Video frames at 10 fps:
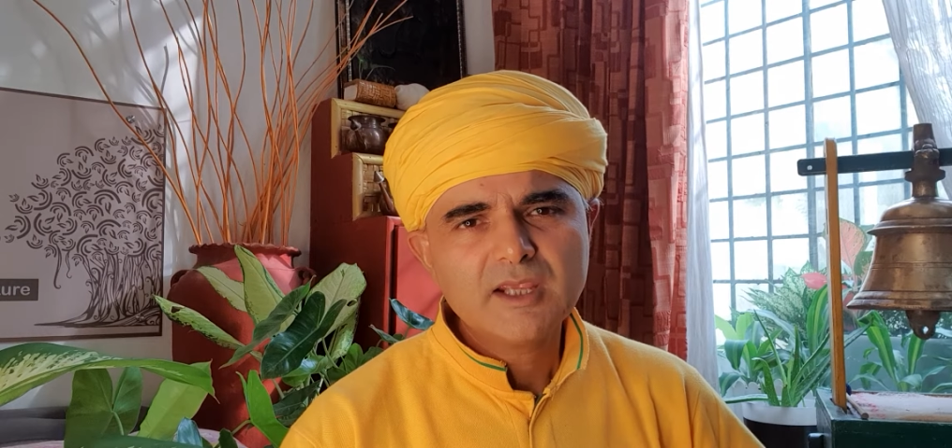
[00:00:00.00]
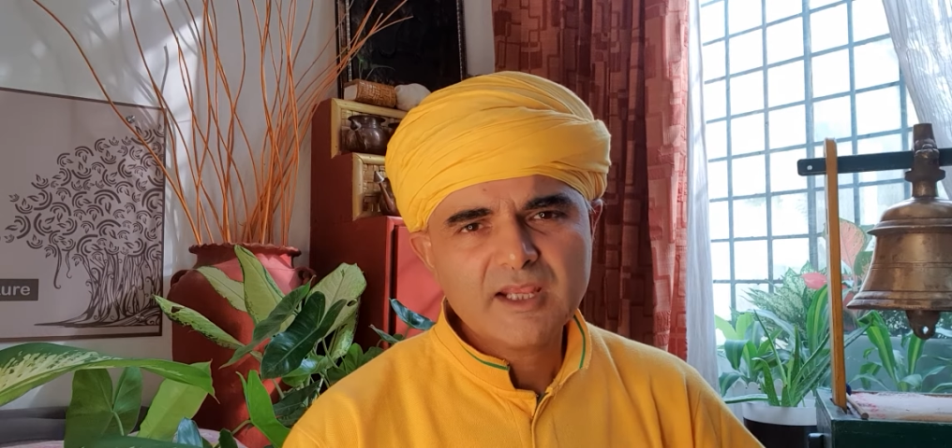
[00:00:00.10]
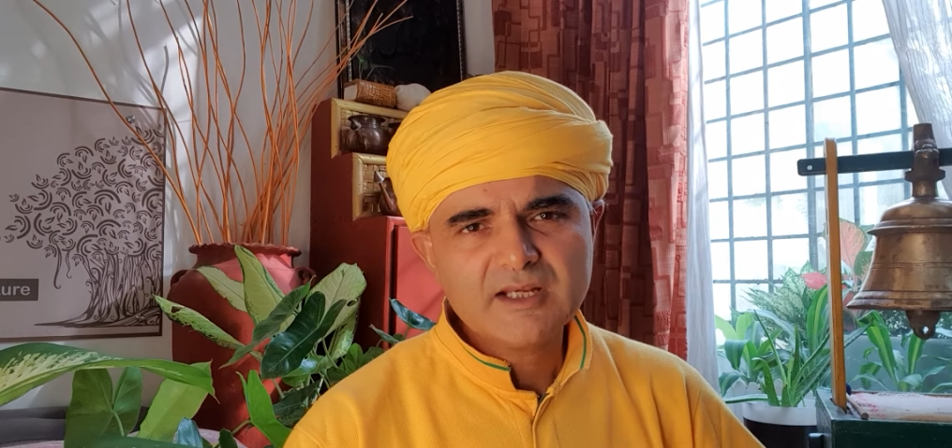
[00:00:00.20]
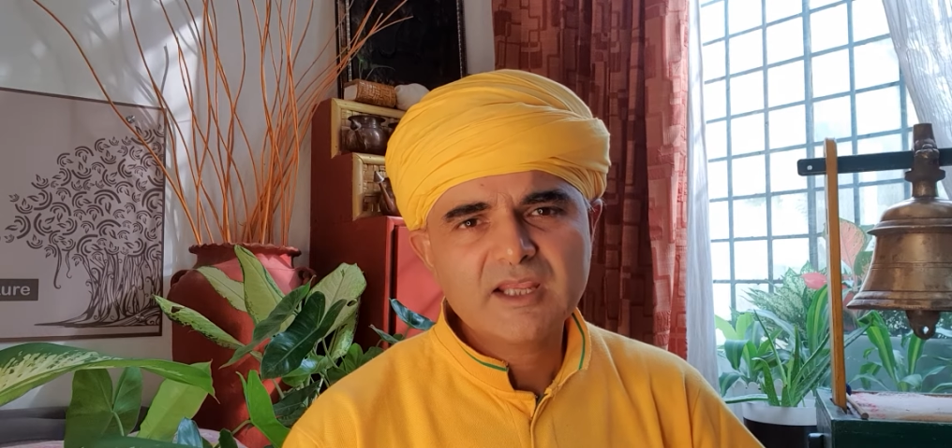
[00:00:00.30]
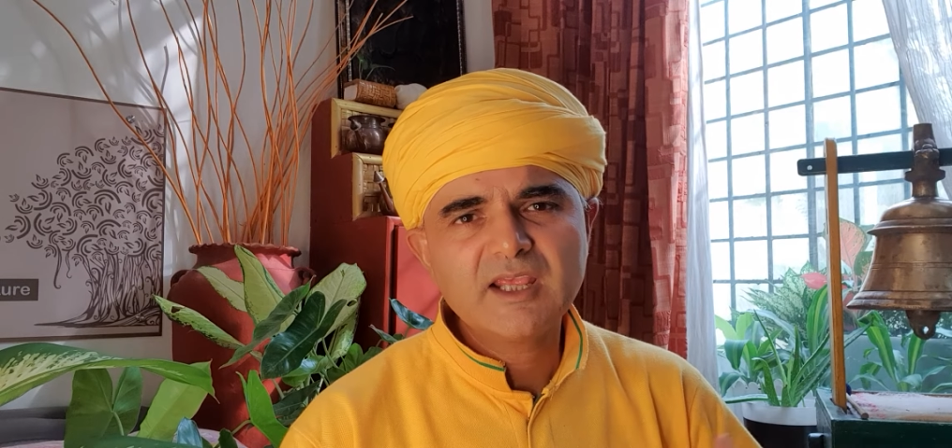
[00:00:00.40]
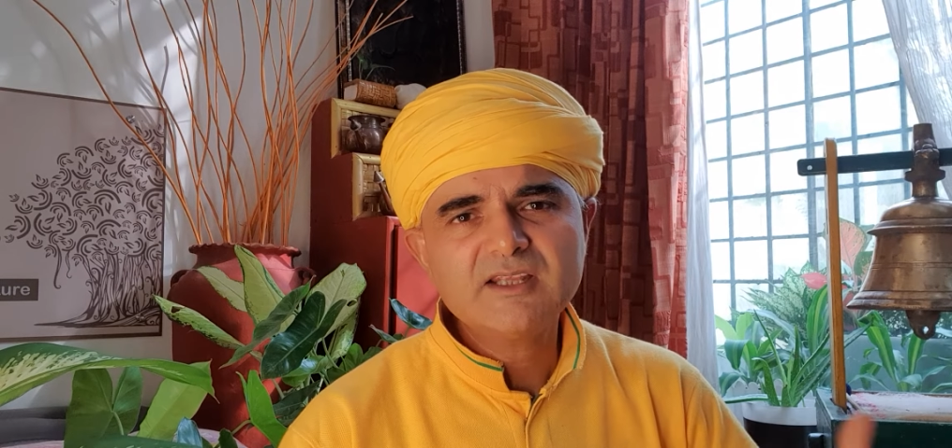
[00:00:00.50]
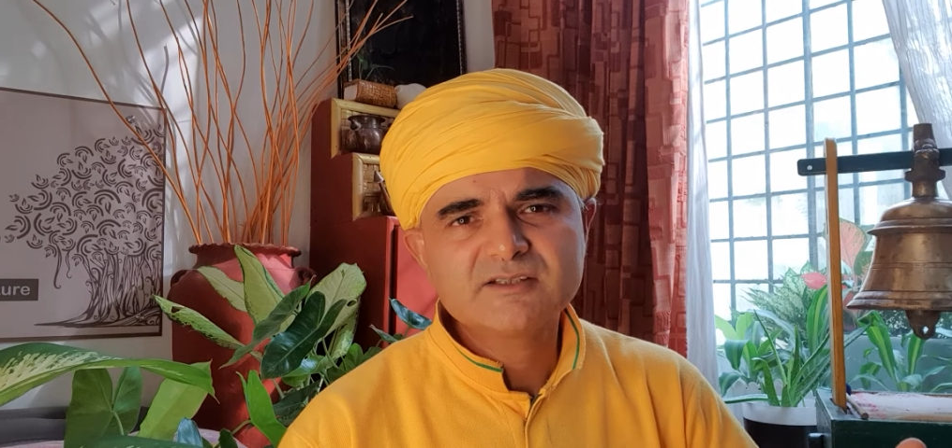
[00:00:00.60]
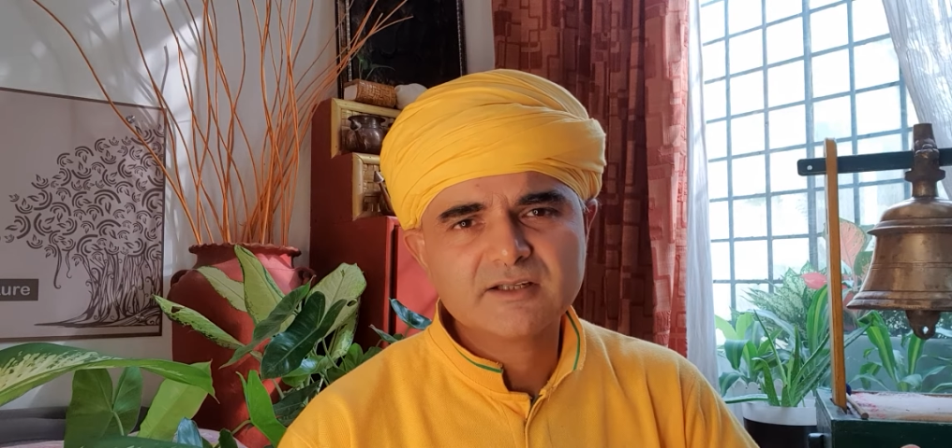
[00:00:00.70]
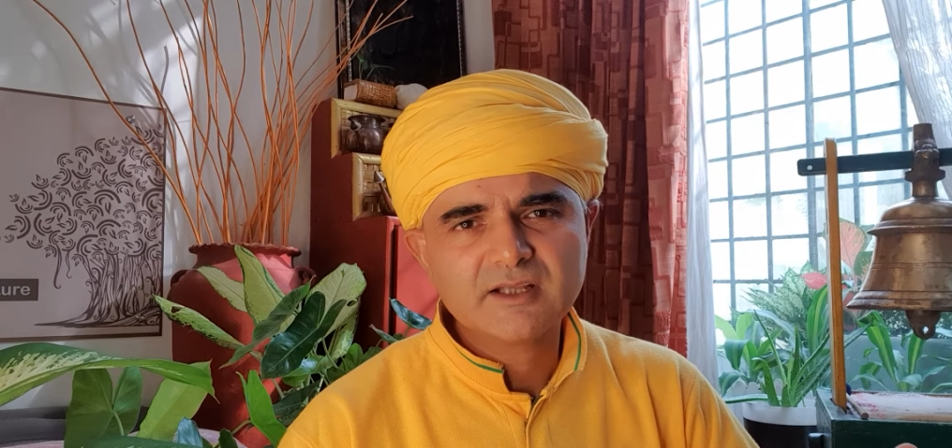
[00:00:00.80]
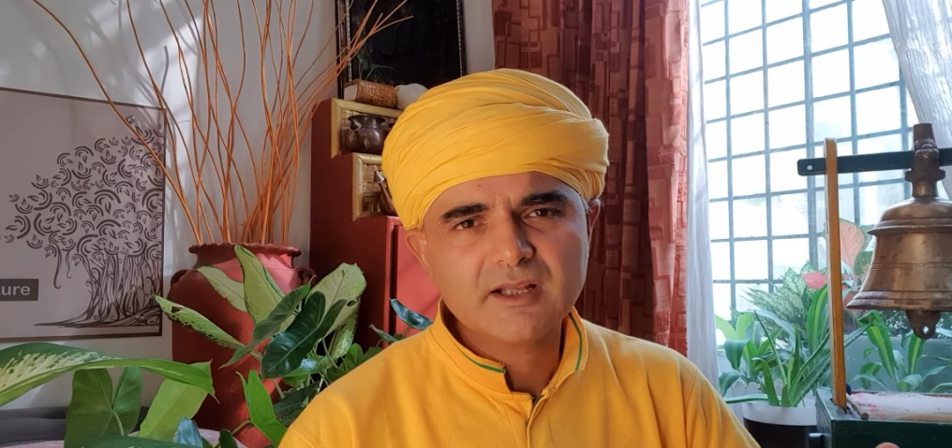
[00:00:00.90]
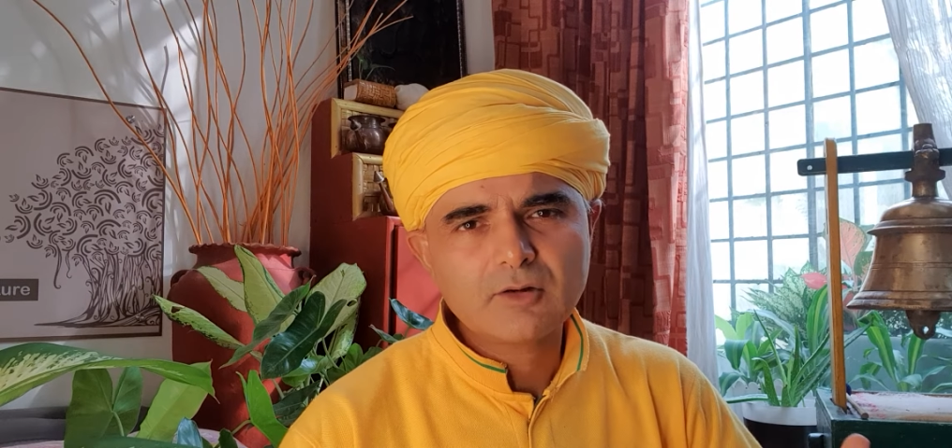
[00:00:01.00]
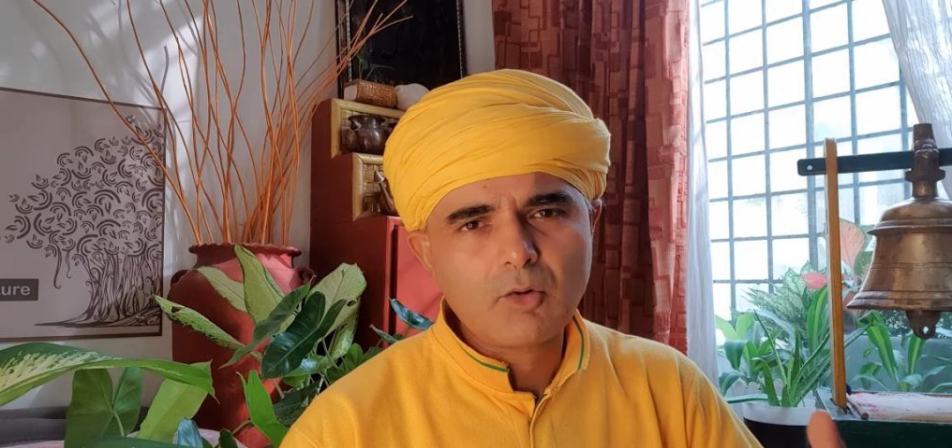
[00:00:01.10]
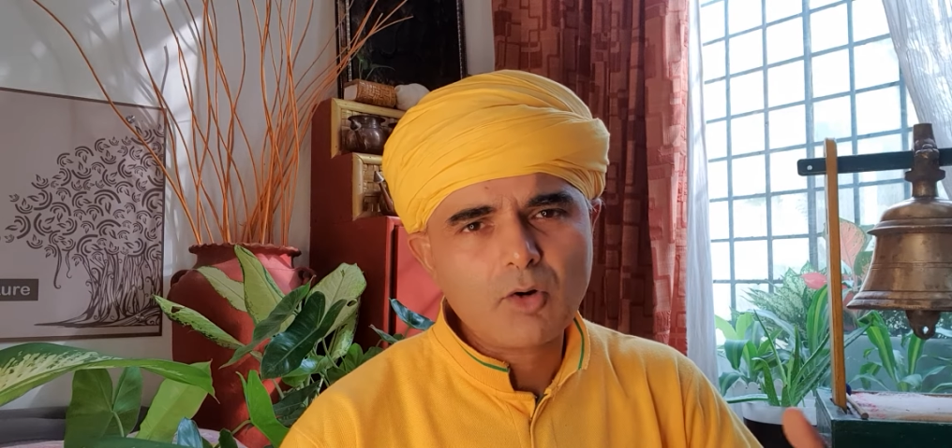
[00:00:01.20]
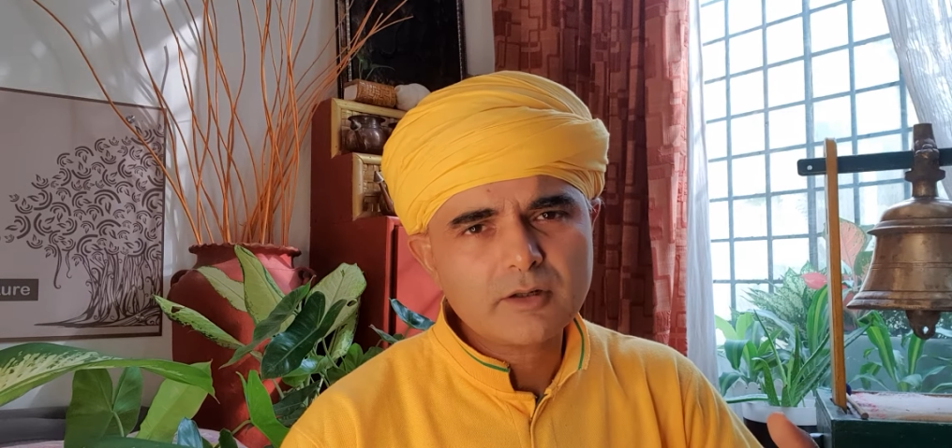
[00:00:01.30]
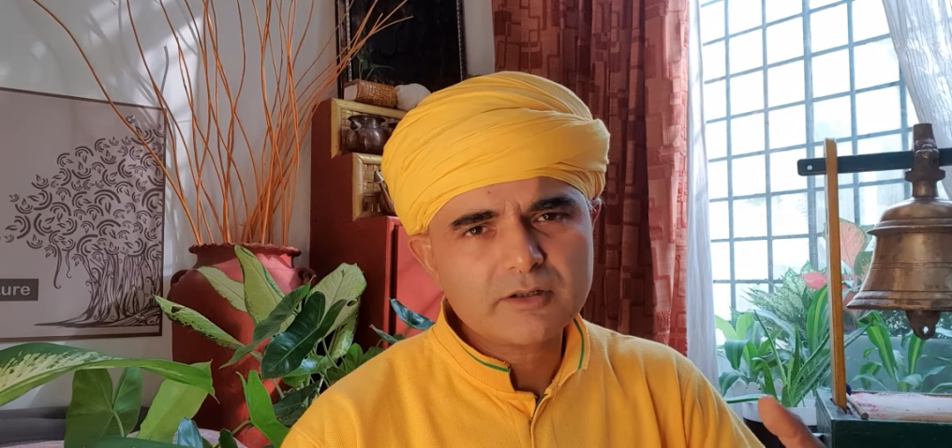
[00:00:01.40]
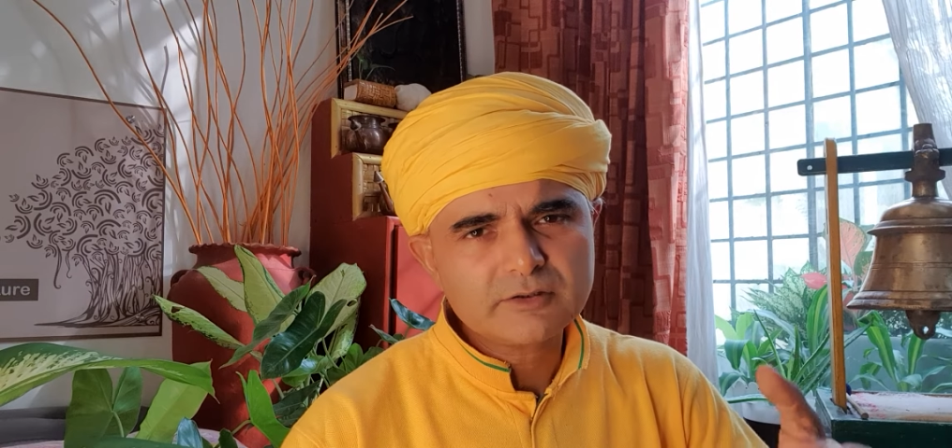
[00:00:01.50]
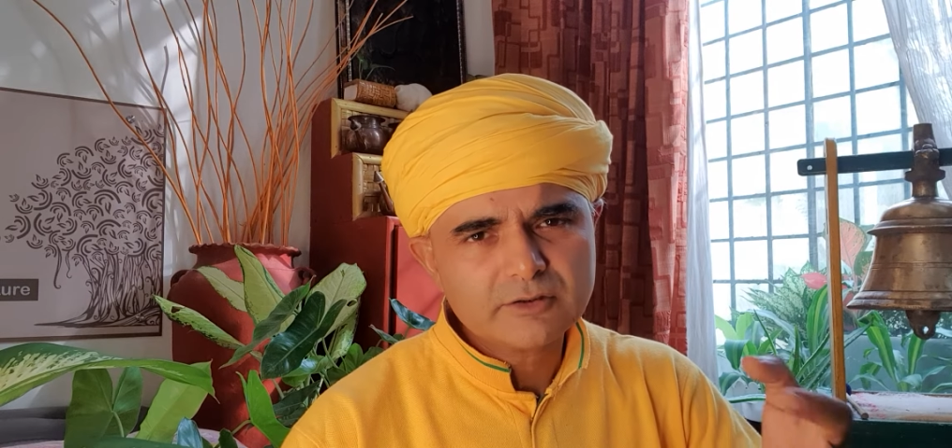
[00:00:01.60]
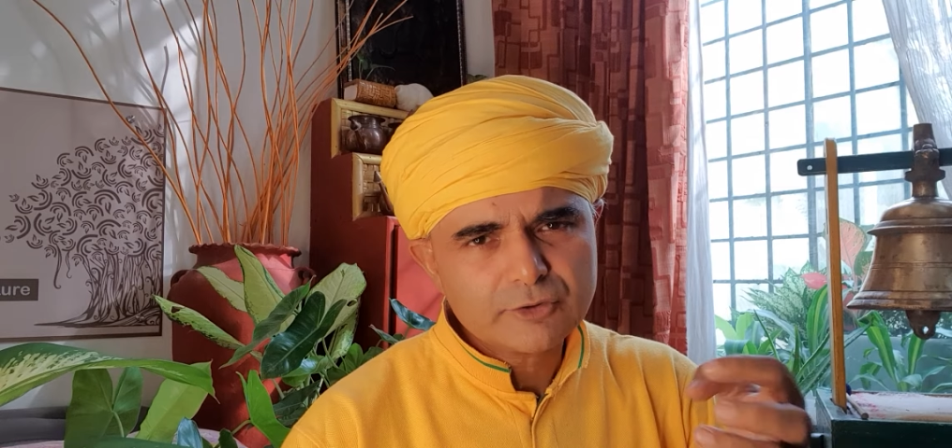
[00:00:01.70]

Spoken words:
engage in order